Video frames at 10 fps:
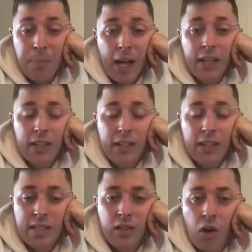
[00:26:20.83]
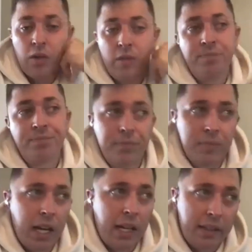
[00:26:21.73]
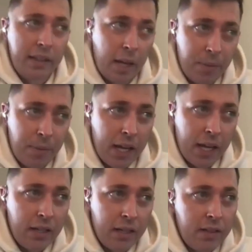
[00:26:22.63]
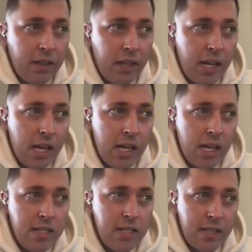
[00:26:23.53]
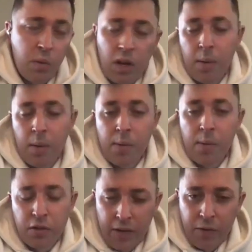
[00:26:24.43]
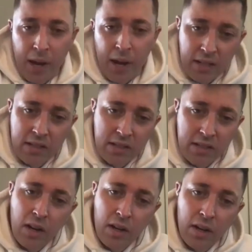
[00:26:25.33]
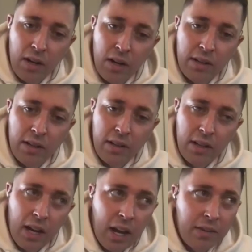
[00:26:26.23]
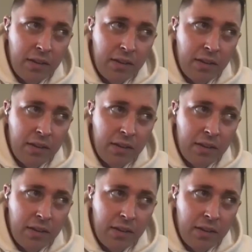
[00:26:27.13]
band is still going. And that band is still one of my most favorite bands in Ireland. And